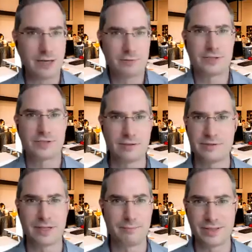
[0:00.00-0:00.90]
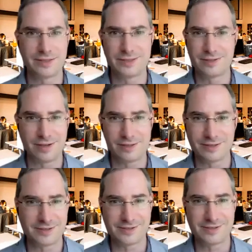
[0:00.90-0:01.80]
we're just losing $1 billion
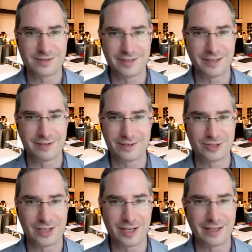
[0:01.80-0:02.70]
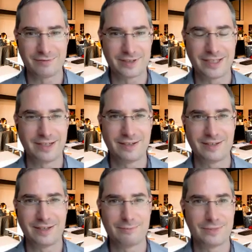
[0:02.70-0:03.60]
a year in China every year.
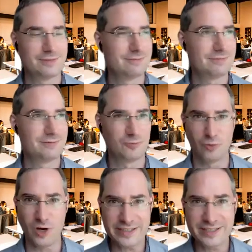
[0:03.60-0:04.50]
And I'm, what?